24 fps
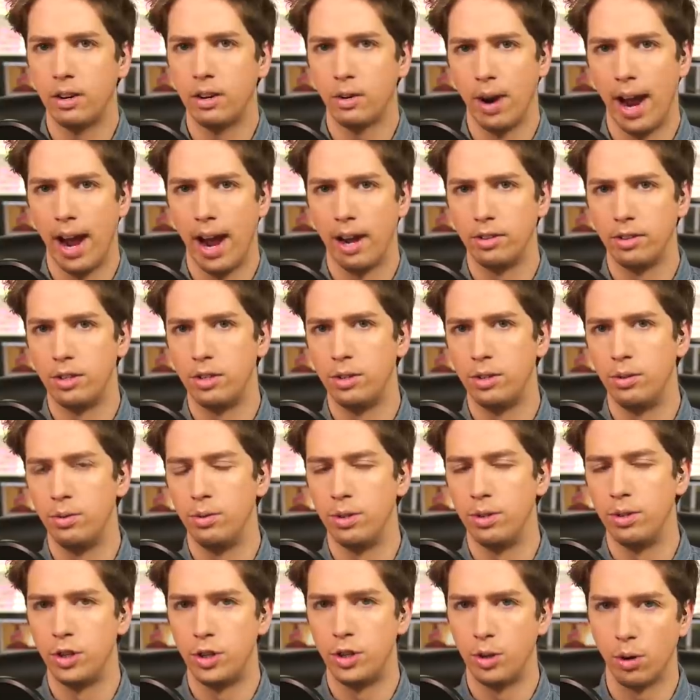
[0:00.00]
crowds to
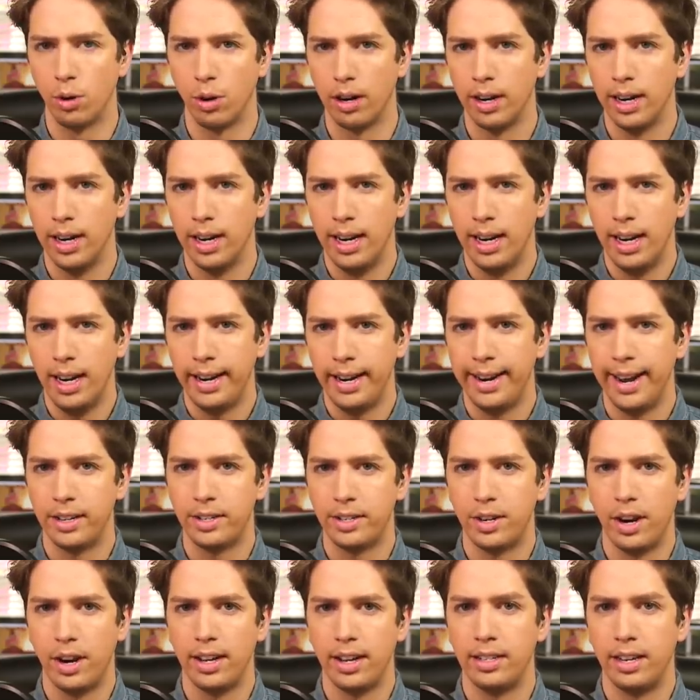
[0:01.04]
the shore.
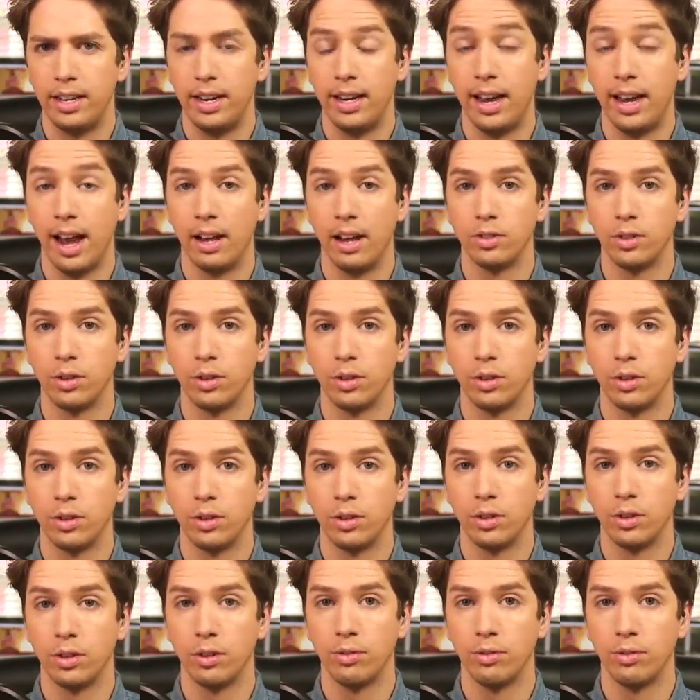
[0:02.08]
Yesterday, City Council voted